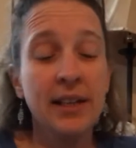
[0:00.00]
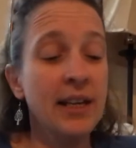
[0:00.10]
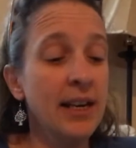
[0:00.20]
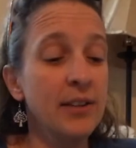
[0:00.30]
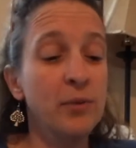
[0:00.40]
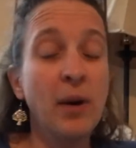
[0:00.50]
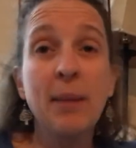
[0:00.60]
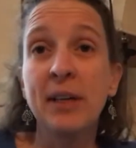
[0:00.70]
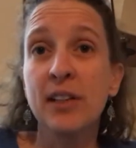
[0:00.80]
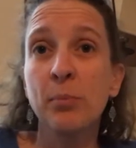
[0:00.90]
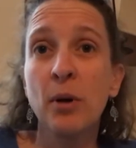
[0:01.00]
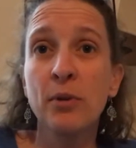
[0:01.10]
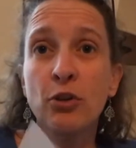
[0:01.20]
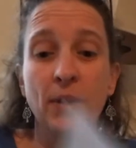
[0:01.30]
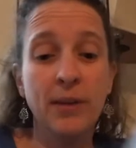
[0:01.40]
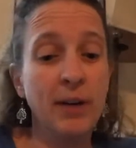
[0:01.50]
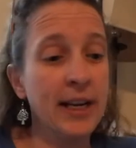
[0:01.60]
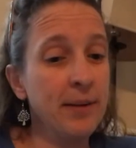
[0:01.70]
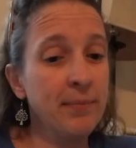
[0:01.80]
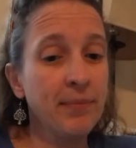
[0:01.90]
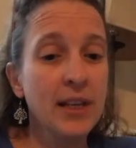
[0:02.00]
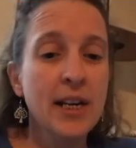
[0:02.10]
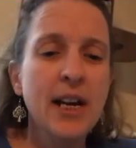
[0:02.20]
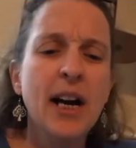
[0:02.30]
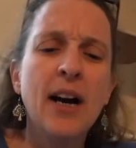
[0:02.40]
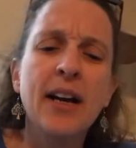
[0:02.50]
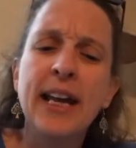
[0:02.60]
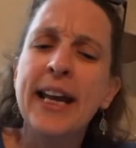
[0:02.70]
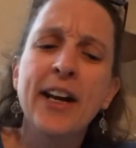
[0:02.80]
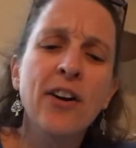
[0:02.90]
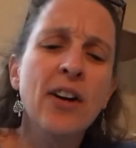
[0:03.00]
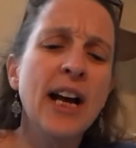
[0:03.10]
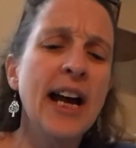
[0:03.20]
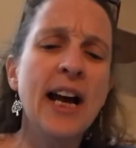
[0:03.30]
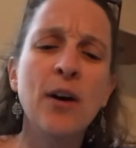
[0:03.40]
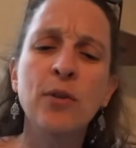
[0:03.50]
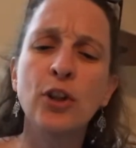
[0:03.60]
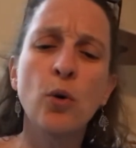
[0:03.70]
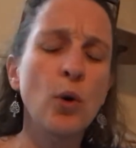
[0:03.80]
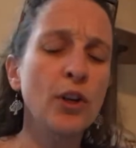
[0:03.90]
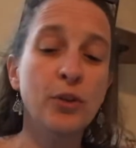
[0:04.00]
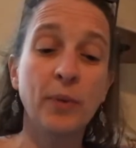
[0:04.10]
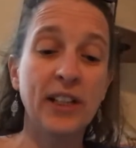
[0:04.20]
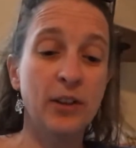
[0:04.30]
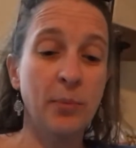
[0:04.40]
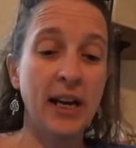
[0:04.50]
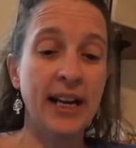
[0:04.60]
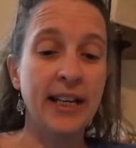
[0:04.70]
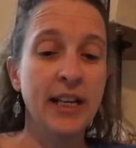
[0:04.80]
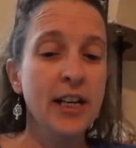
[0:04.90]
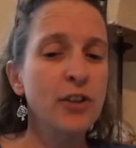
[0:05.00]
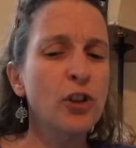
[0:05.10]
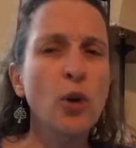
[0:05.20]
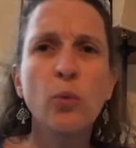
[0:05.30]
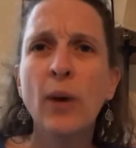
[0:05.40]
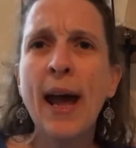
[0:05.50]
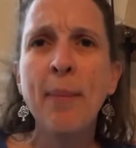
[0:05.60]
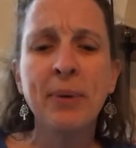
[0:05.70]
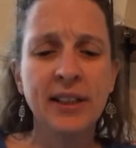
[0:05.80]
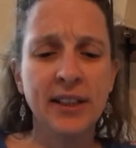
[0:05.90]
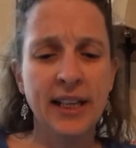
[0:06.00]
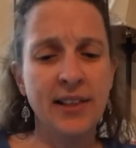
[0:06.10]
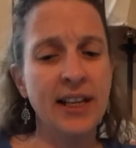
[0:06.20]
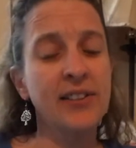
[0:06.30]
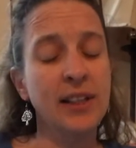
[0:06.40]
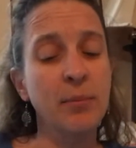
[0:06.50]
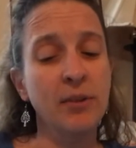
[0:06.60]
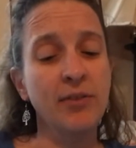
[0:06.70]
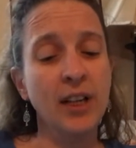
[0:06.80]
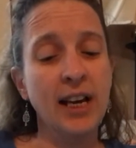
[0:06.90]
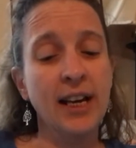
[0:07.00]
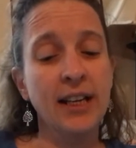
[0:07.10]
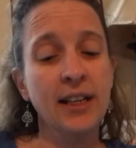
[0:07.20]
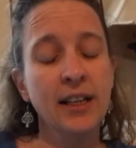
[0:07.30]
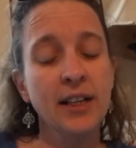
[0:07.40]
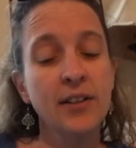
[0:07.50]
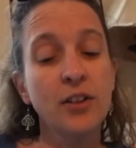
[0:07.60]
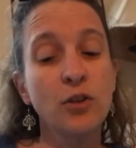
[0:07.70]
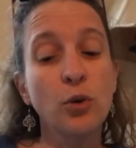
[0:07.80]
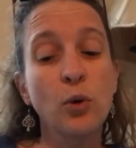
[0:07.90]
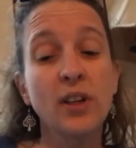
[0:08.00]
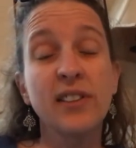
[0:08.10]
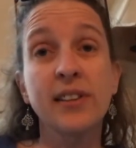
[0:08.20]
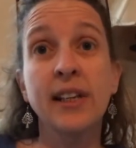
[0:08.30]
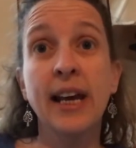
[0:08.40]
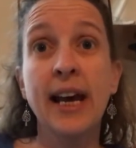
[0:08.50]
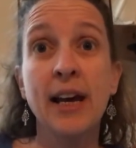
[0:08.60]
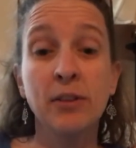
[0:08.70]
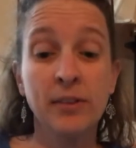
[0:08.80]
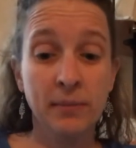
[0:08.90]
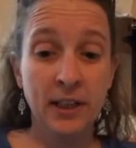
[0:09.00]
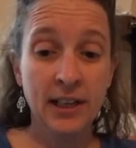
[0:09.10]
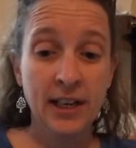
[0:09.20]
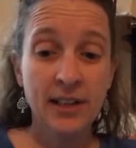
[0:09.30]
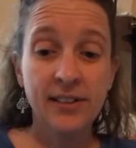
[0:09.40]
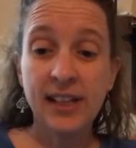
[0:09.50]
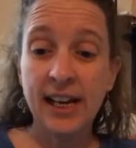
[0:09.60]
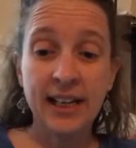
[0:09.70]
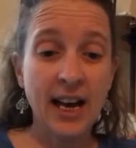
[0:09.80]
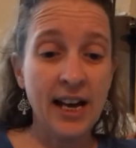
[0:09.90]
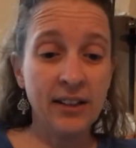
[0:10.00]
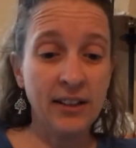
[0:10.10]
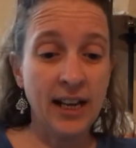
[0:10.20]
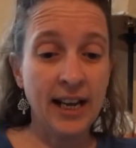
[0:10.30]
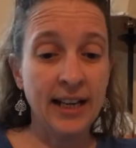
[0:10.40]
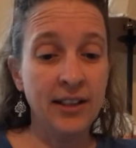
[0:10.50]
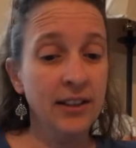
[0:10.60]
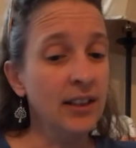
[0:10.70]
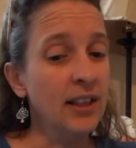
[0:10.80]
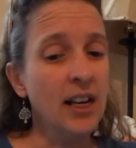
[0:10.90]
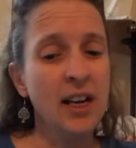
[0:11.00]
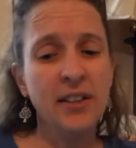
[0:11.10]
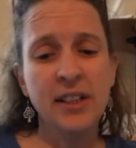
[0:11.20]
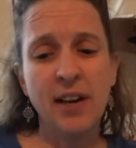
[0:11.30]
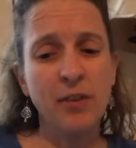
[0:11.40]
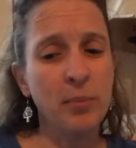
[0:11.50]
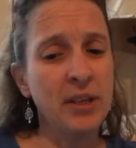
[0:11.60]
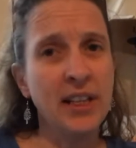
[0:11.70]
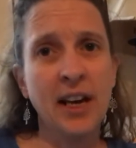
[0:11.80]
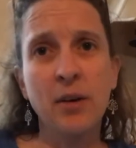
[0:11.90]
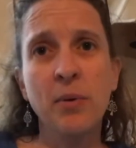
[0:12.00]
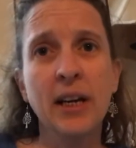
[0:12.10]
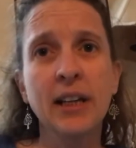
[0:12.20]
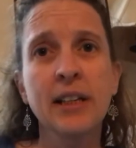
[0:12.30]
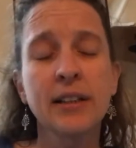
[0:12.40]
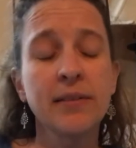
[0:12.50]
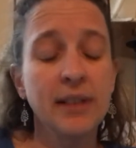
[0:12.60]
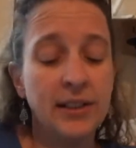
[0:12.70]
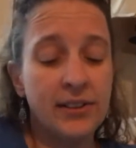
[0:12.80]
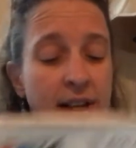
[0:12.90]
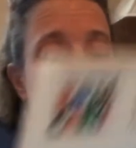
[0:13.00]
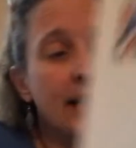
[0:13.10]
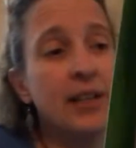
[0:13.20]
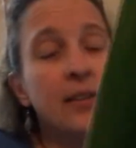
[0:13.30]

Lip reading: Yeah, it's rhyming. It's poetry, right? A hare, a hound, a horse raced by. So rapidly they seemed to fly. The tortoise gasped, sat goggle-eyed. "I'll never be that quick," he sighed.